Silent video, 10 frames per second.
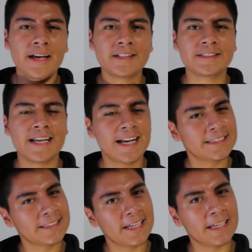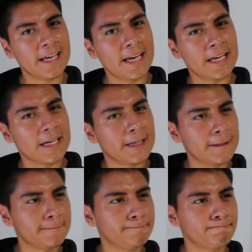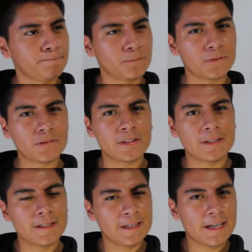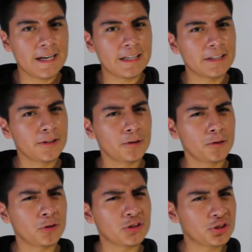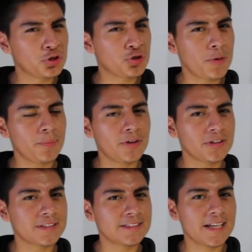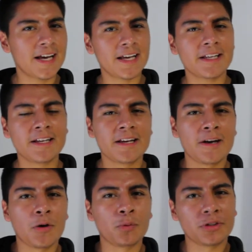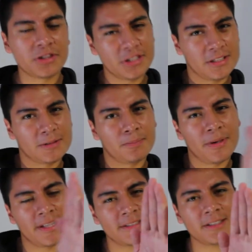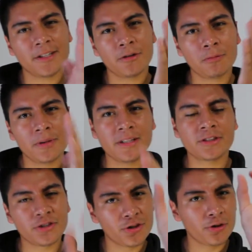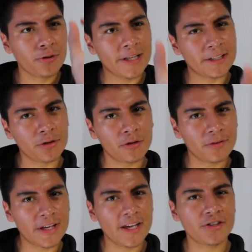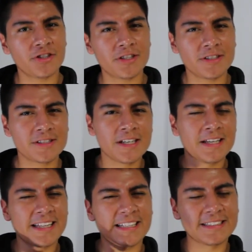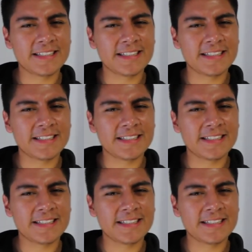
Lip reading: Edge, it has like a little strip on the side which it bends a little bit to show you like notifications, like a